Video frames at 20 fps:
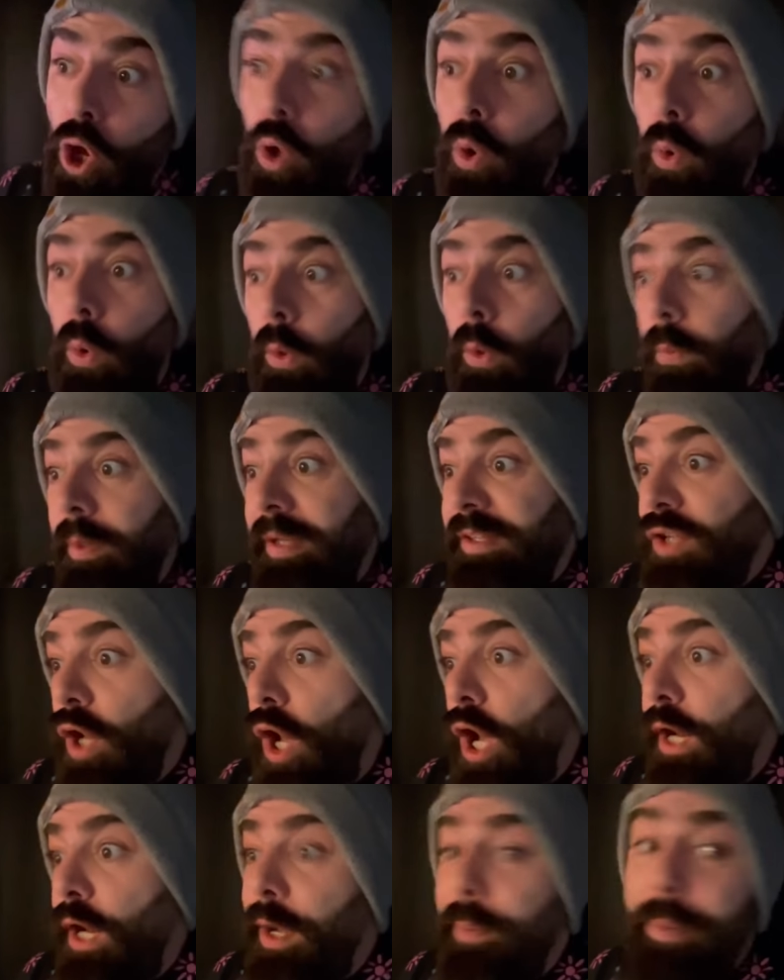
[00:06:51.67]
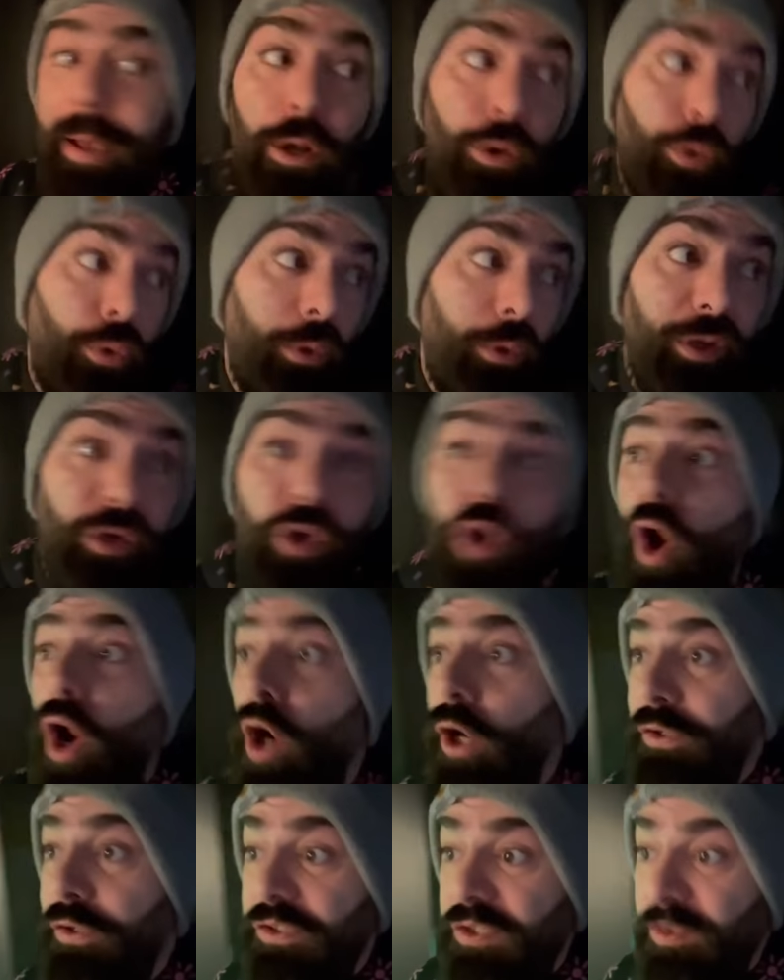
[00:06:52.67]
Who are we talking about? Who did
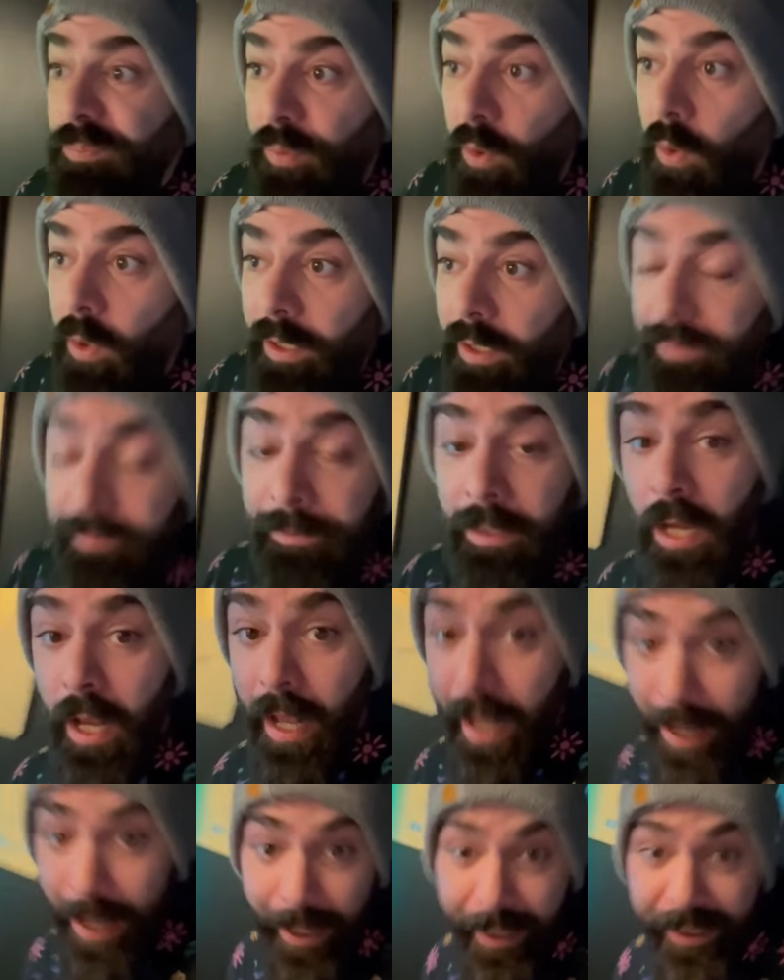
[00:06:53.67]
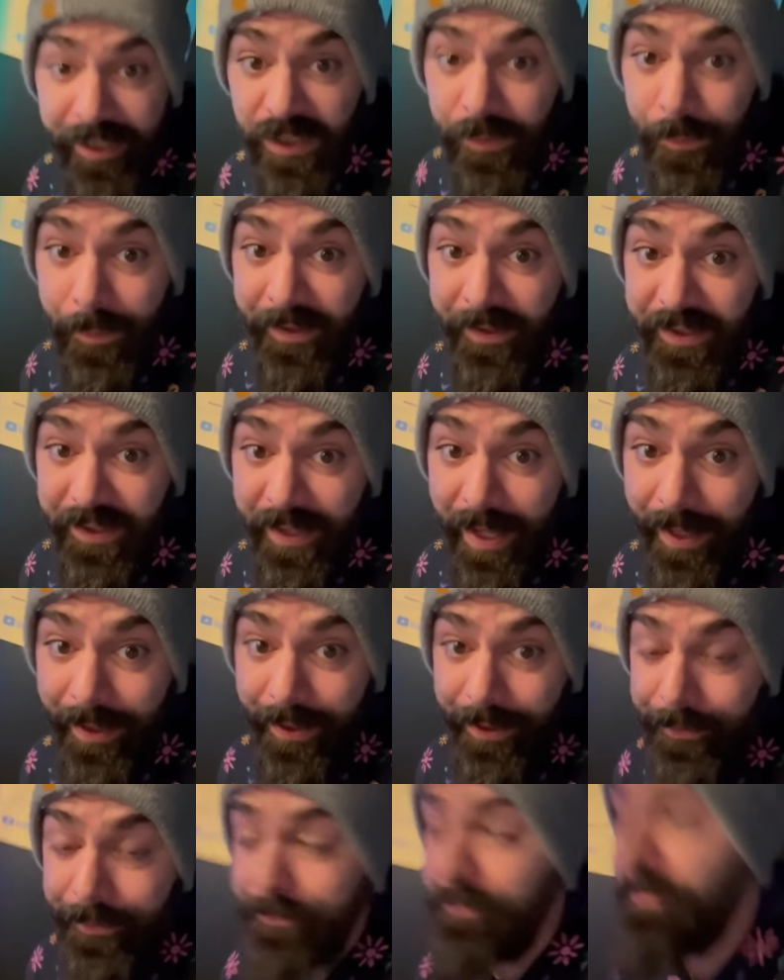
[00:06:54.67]
Karl support? Ice
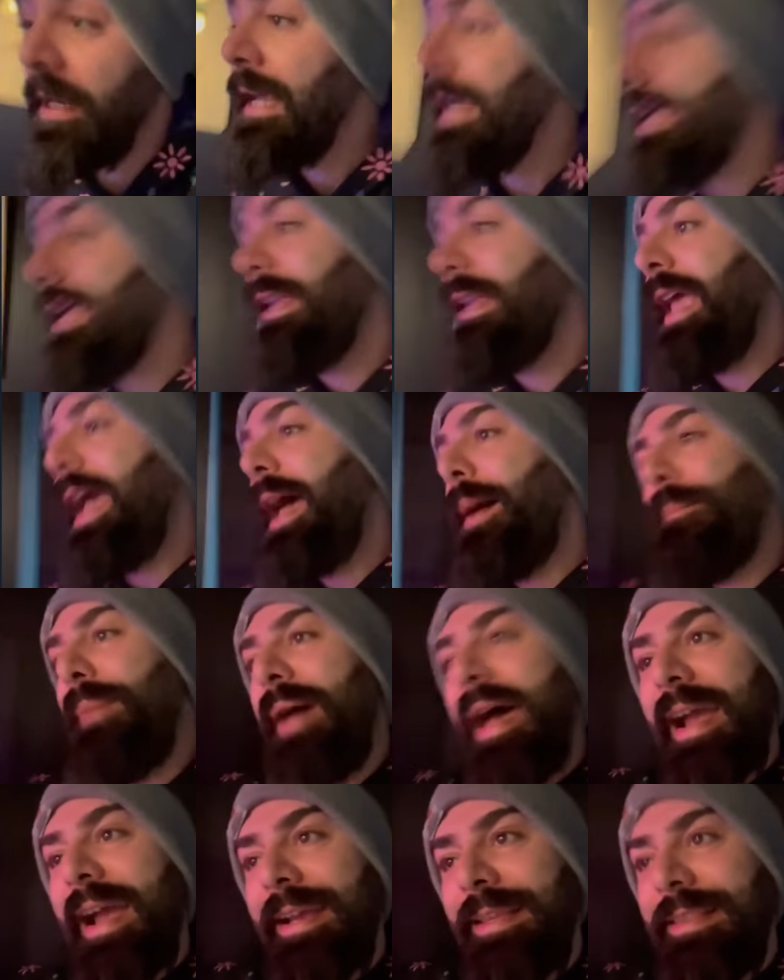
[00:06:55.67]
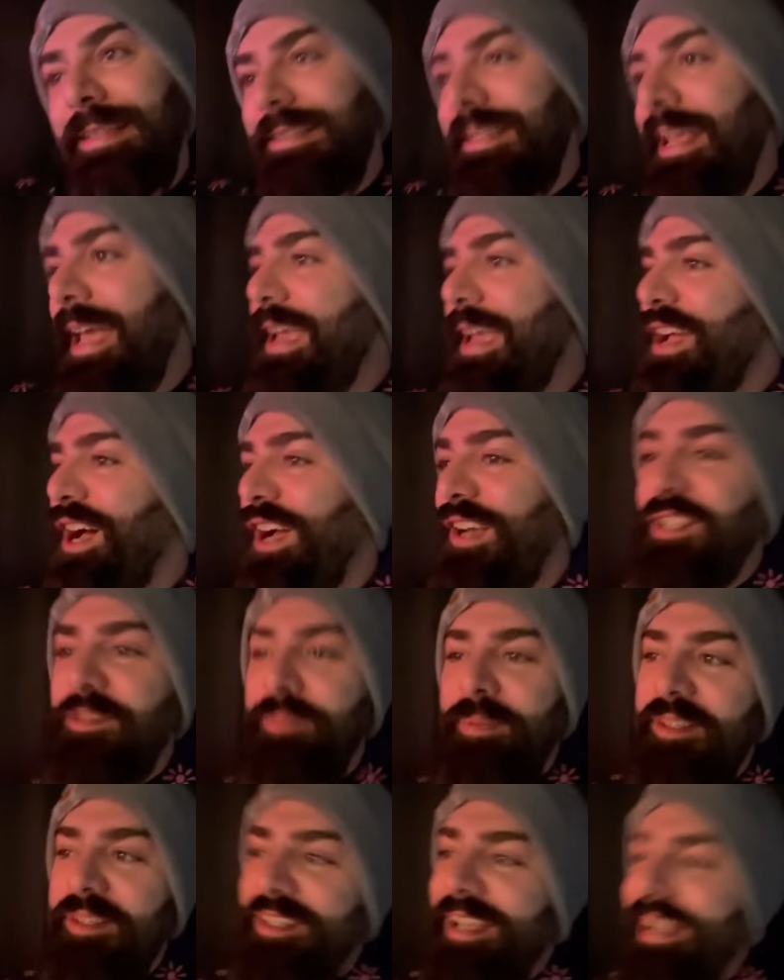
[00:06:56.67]
Poseidon. Yeah, back in the day, Ice
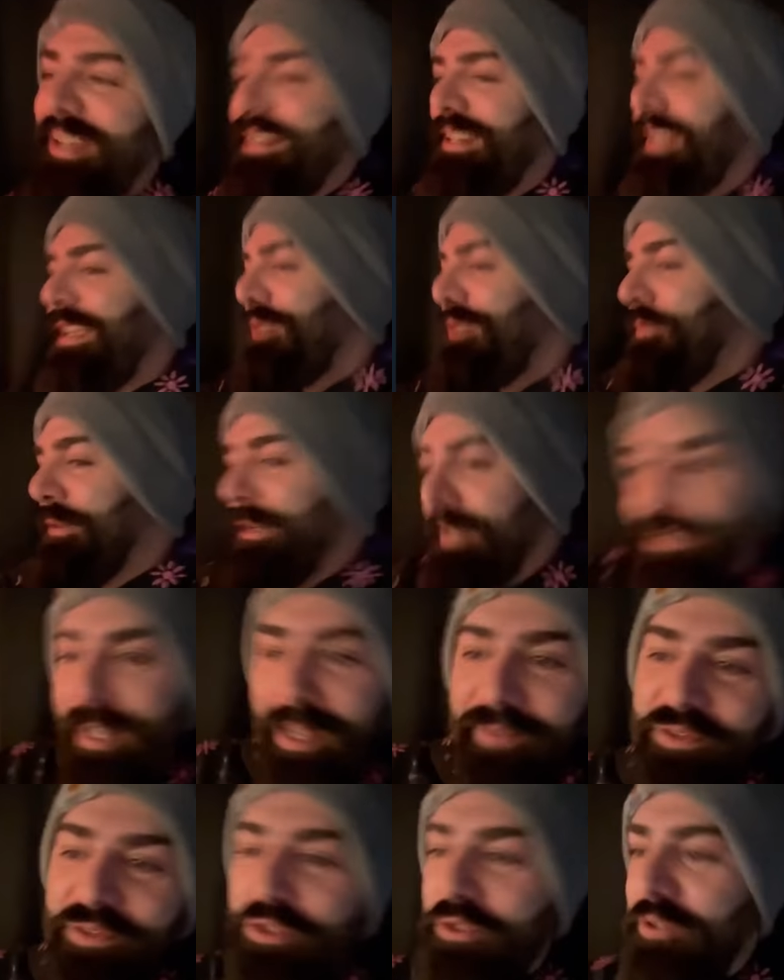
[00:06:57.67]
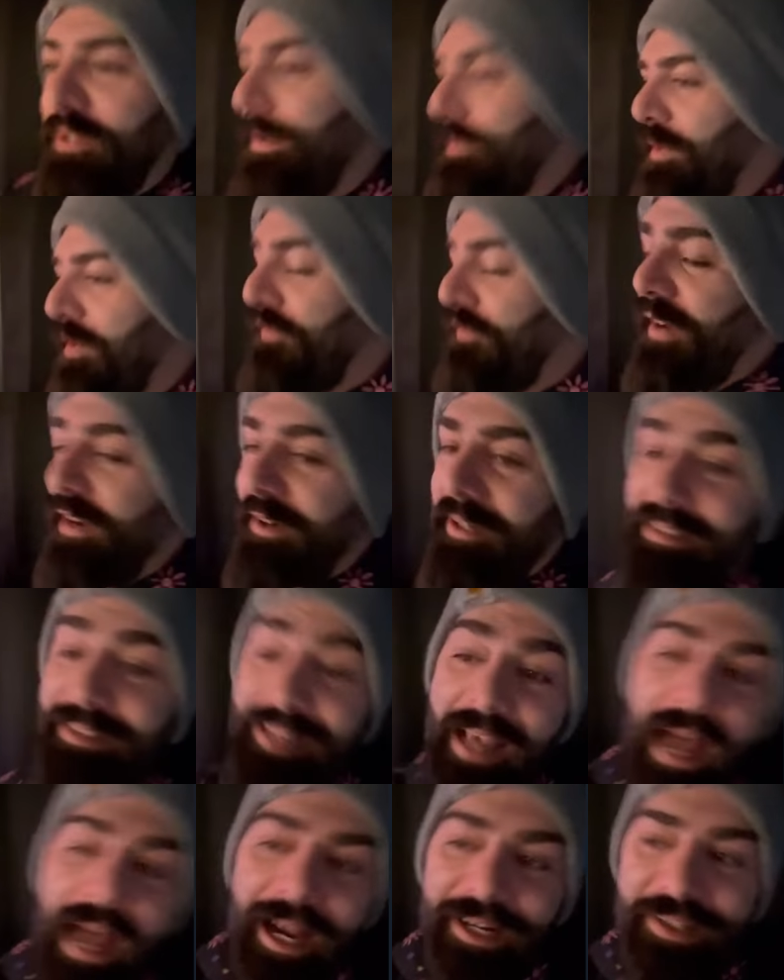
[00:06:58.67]
Poseidon, in real life streamer, very
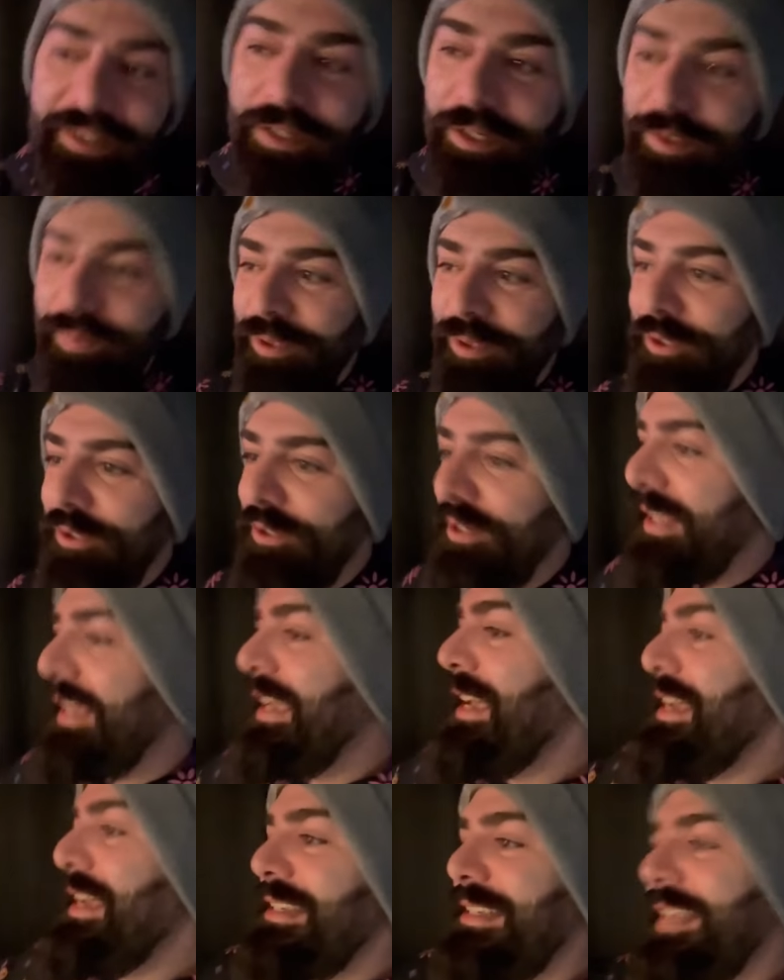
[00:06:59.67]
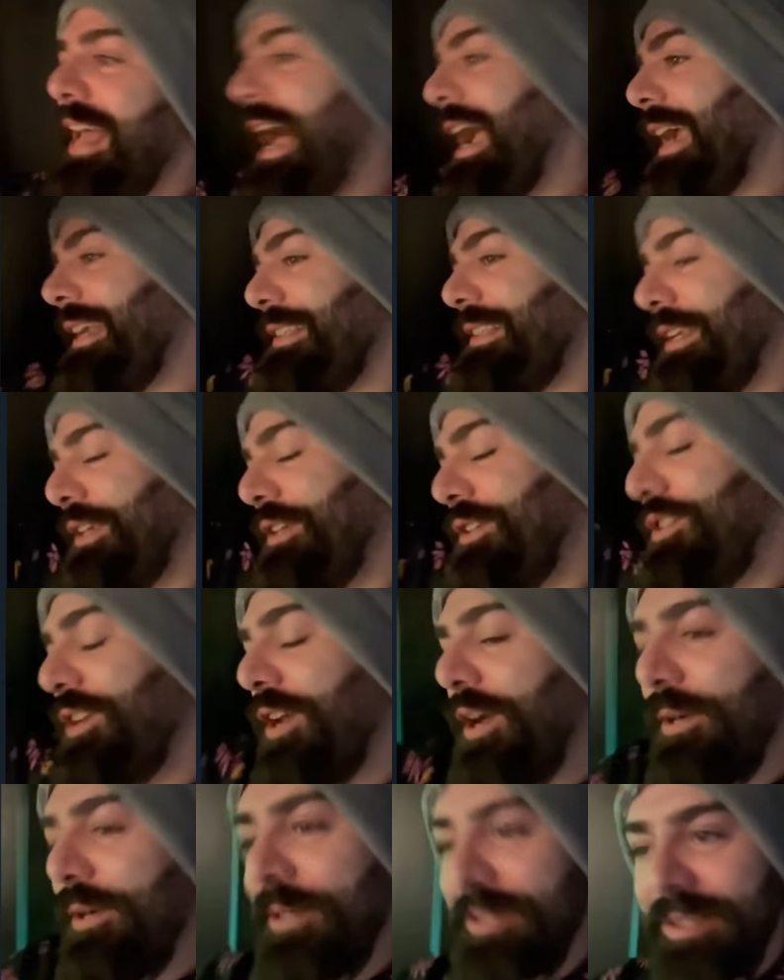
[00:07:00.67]
toxic community, toxic
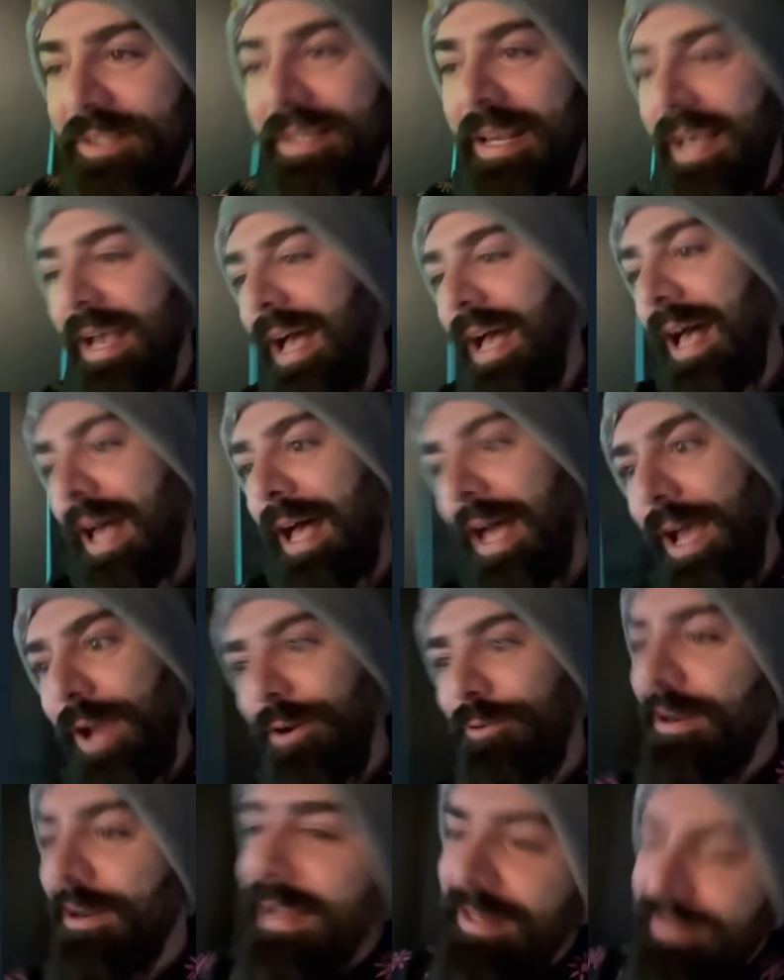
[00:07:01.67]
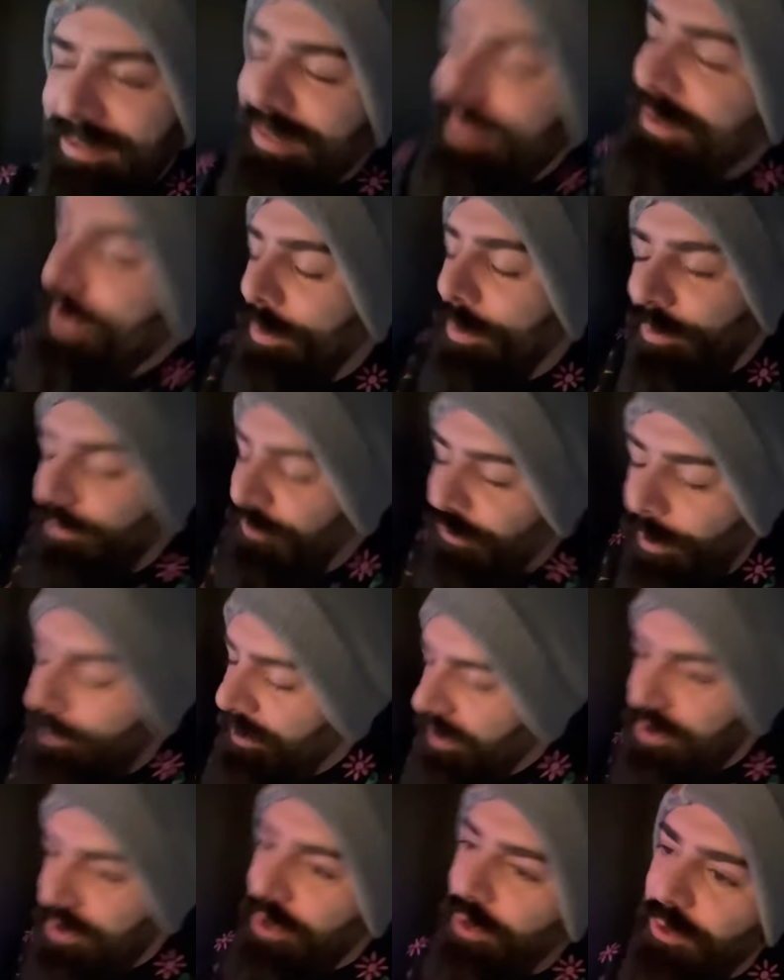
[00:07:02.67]
jokes, uh, racist,
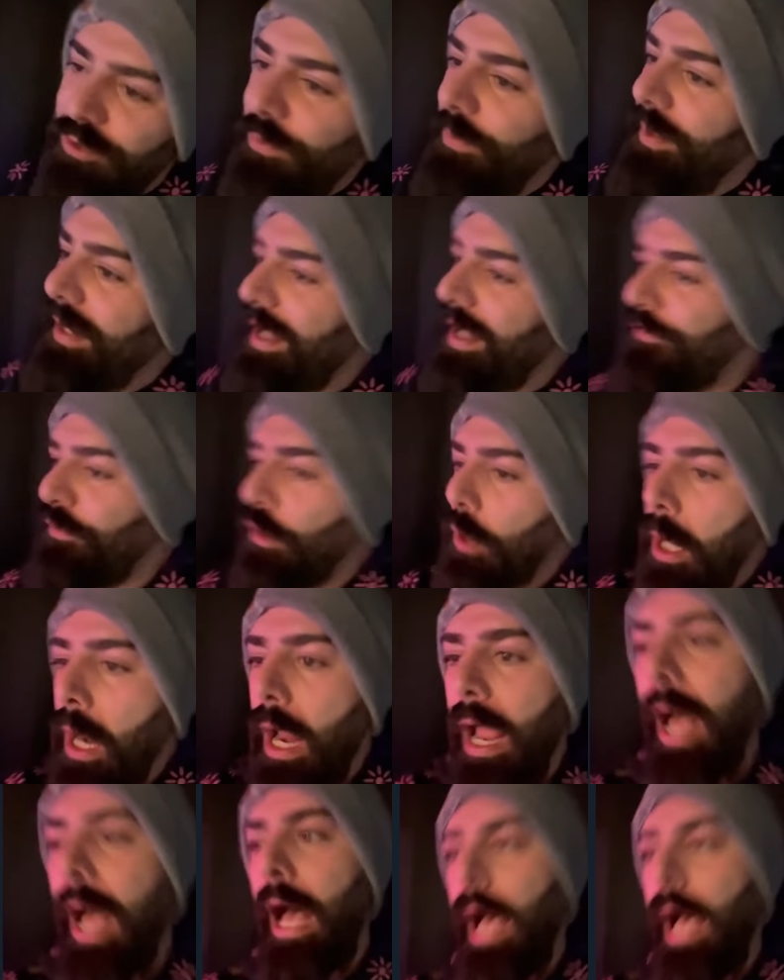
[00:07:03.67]
homophobic jokes, whatever.